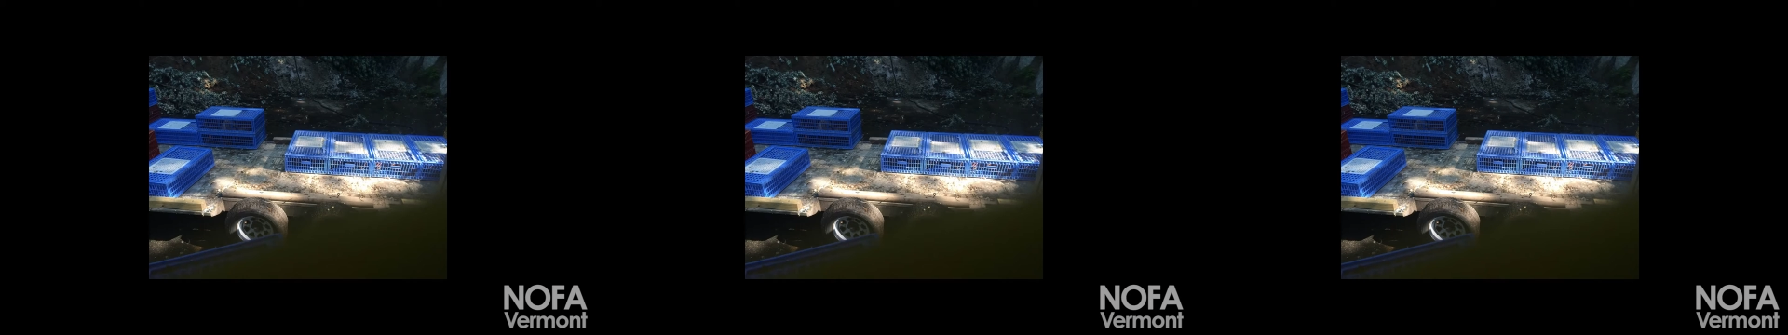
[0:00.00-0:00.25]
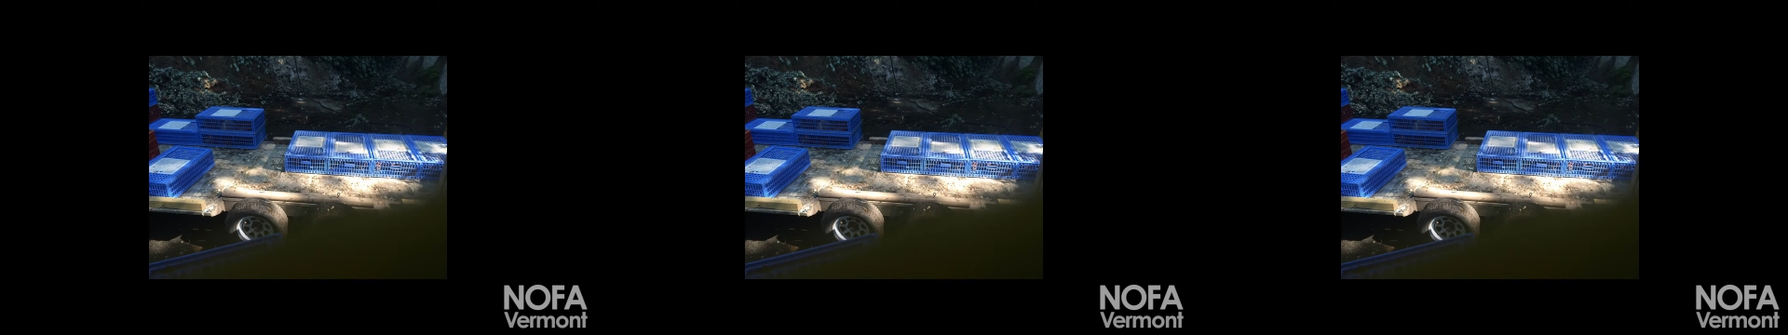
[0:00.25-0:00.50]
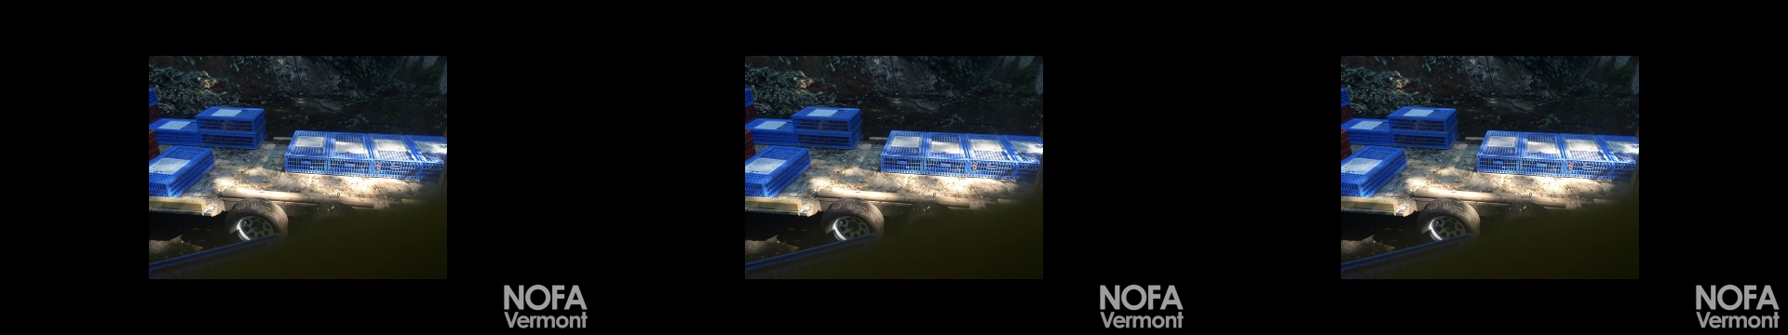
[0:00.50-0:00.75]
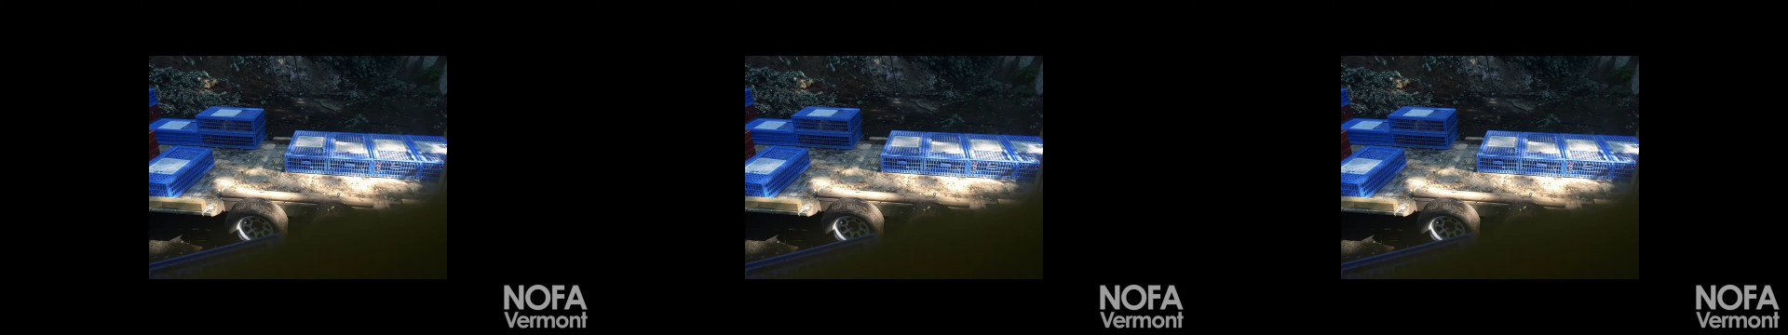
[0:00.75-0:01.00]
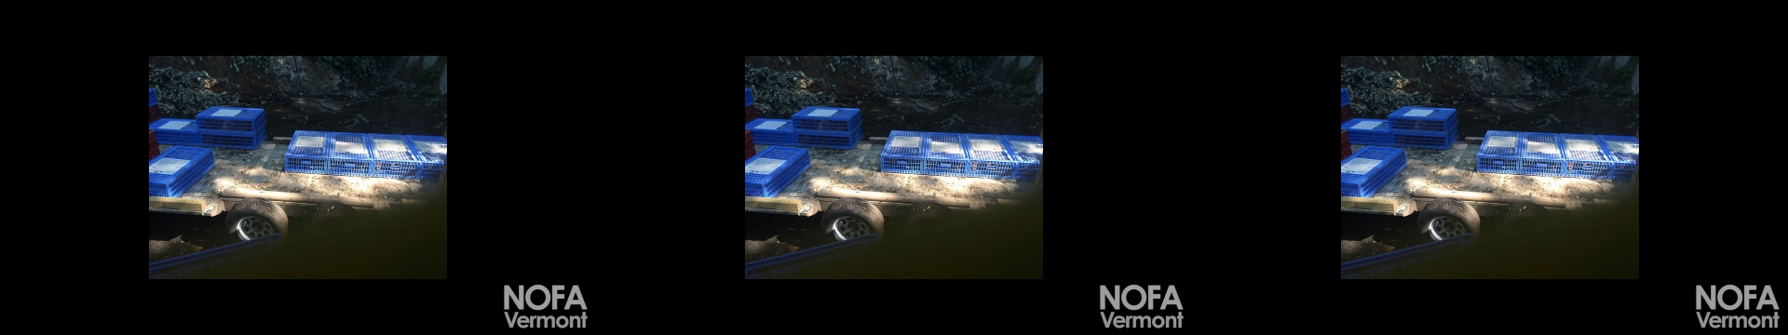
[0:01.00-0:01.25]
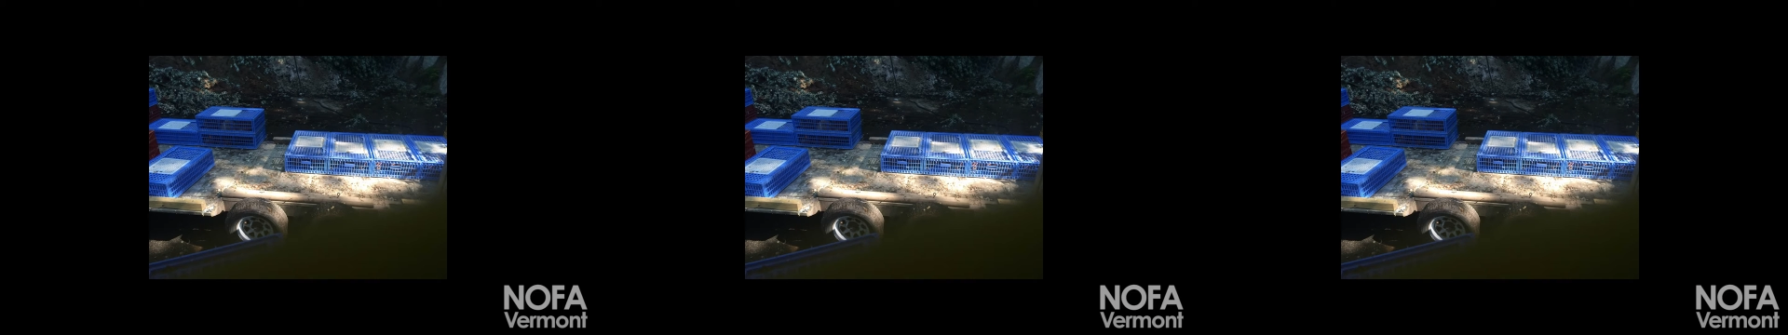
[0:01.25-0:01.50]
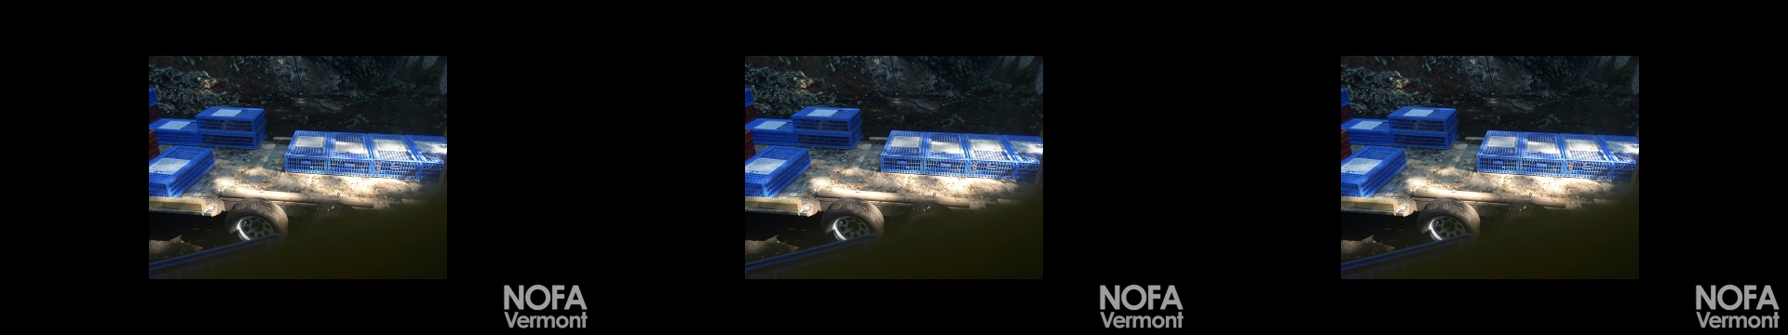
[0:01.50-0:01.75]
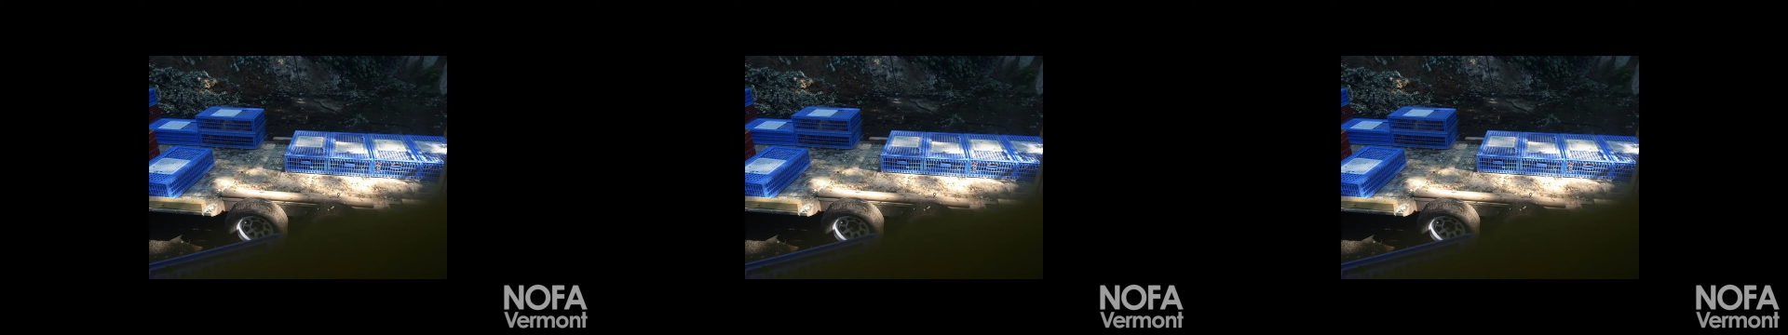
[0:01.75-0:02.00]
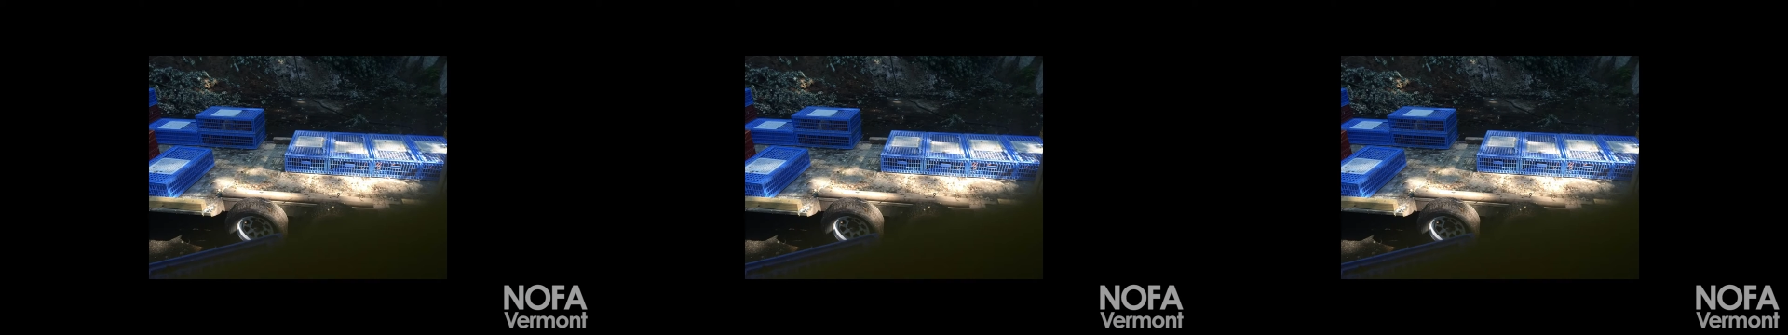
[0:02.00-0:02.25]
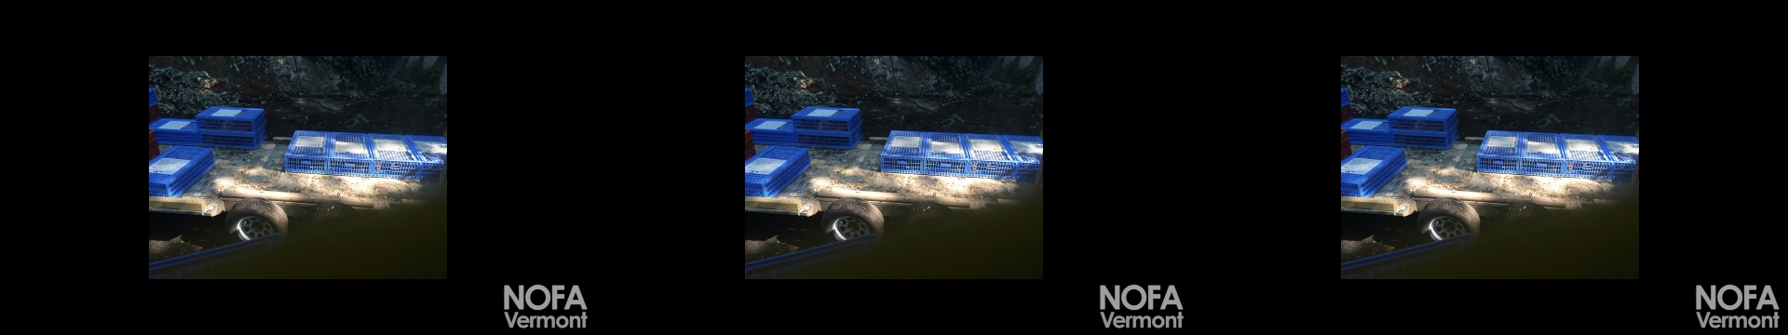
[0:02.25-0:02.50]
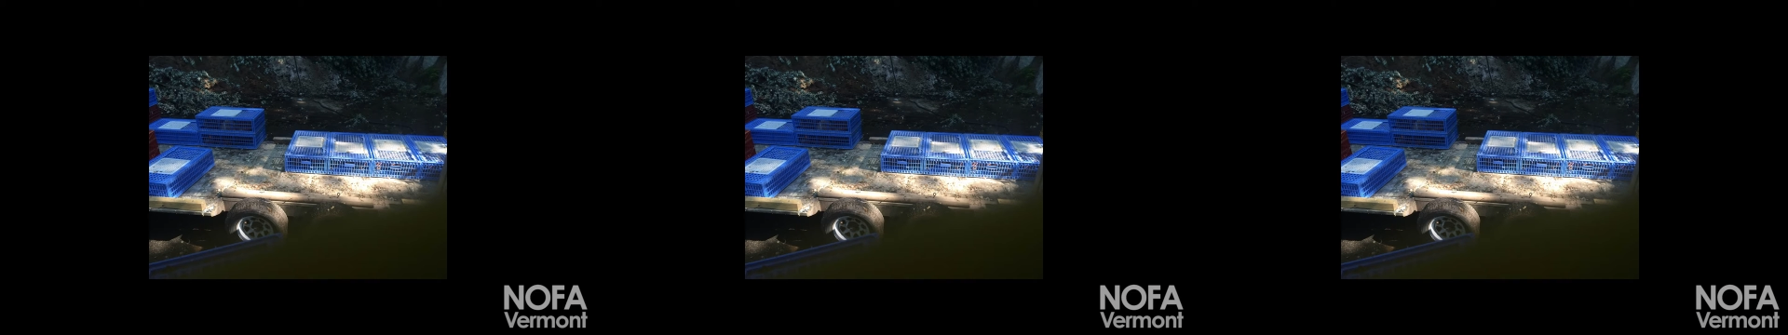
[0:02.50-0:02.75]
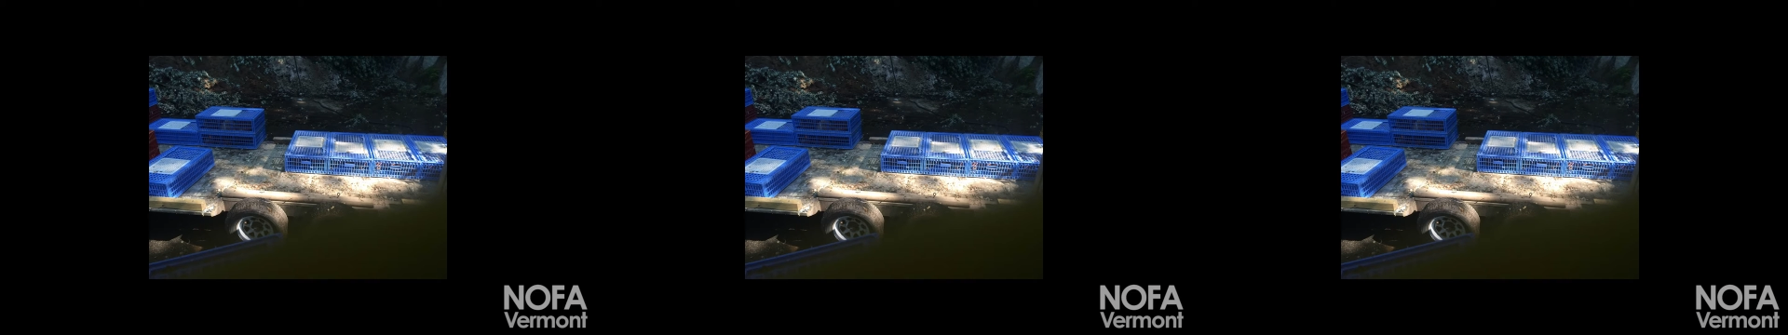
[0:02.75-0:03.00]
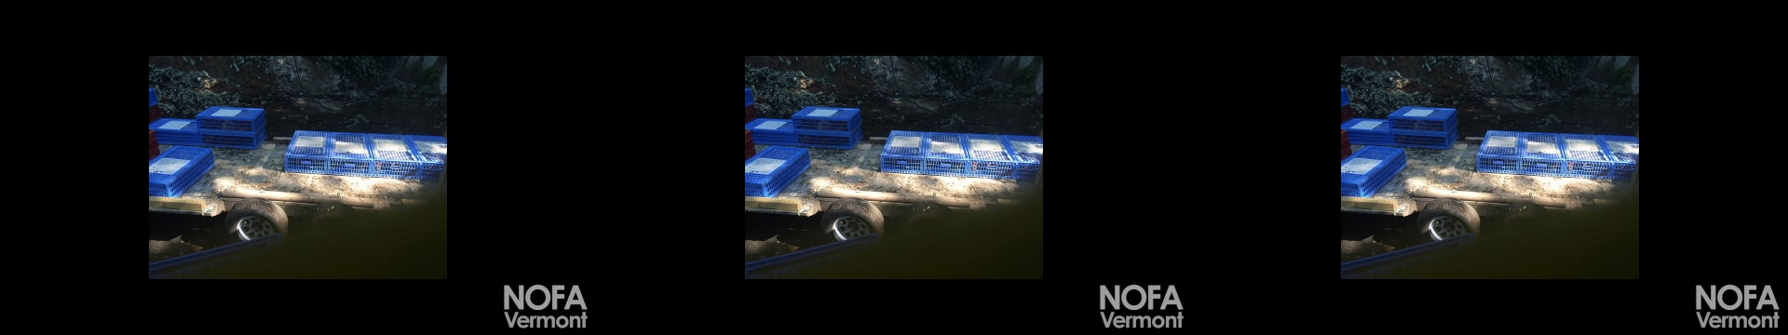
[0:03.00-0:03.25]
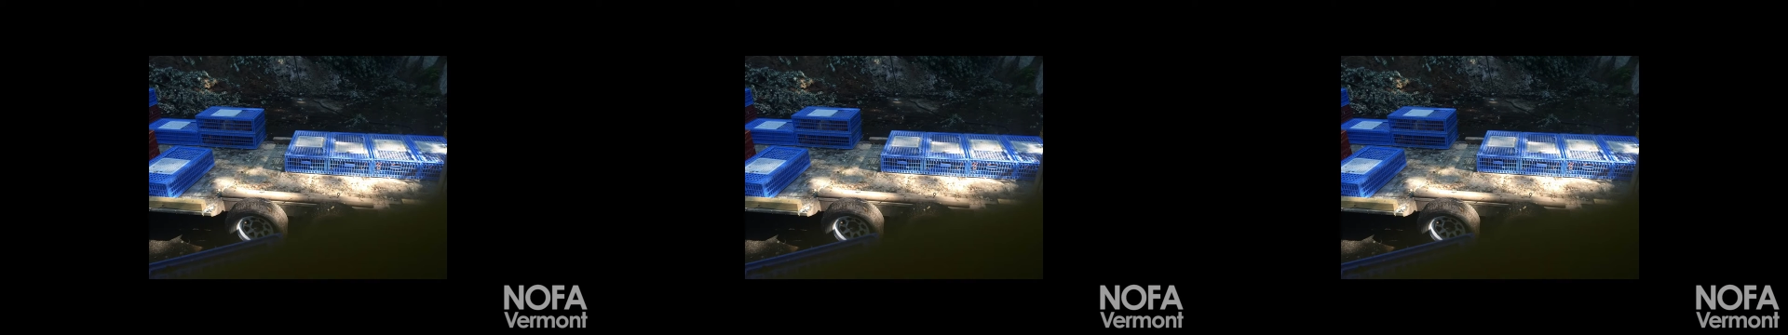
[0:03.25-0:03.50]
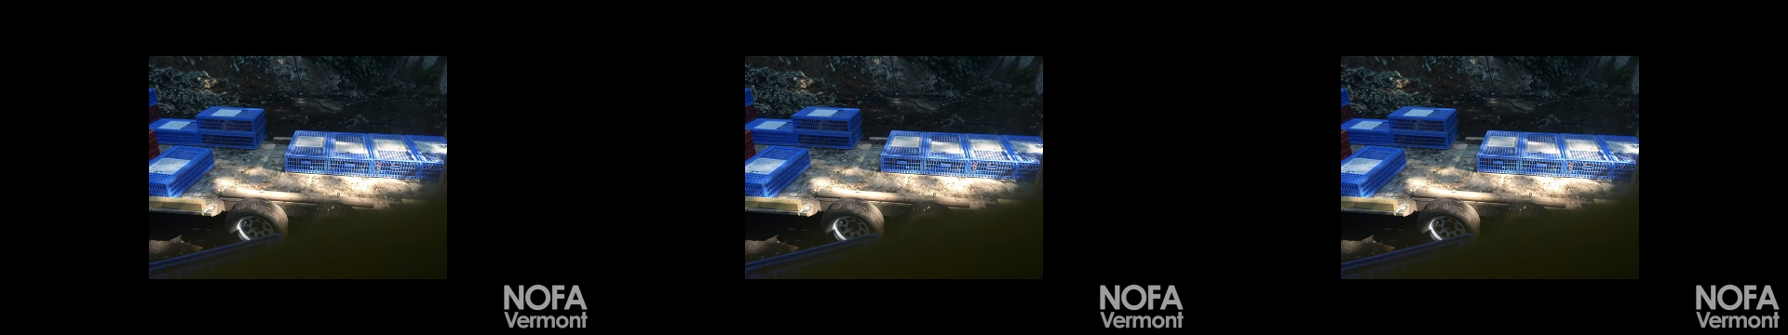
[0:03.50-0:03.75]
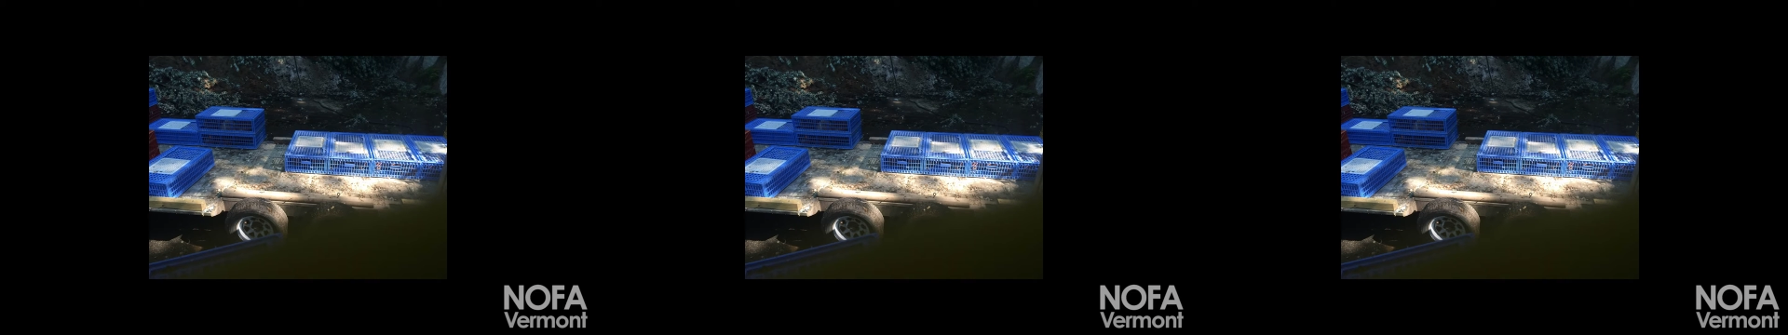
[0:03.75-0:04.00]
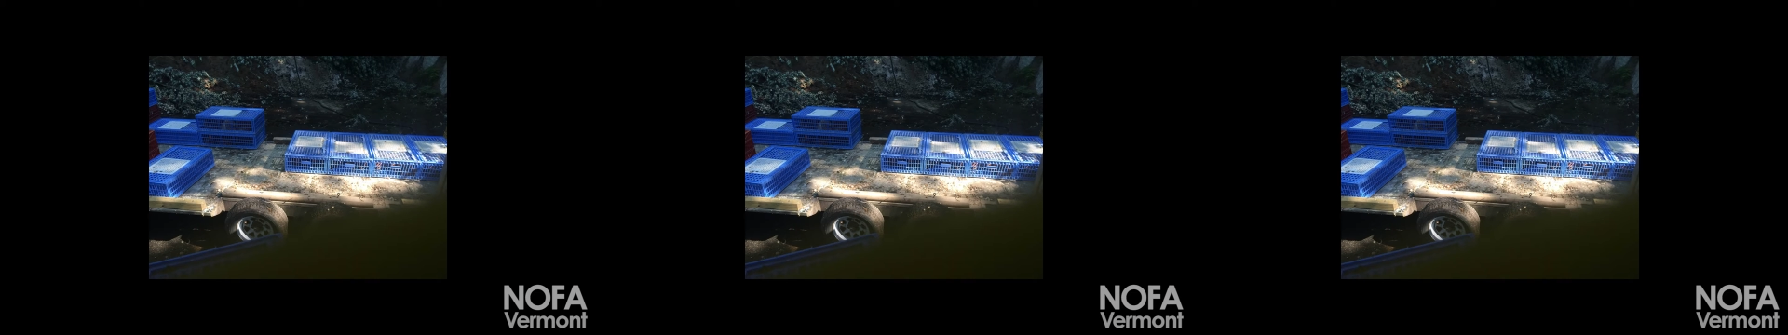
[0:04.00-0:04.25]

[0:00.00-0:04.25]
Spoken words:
No face is visible, so there are no lips to read.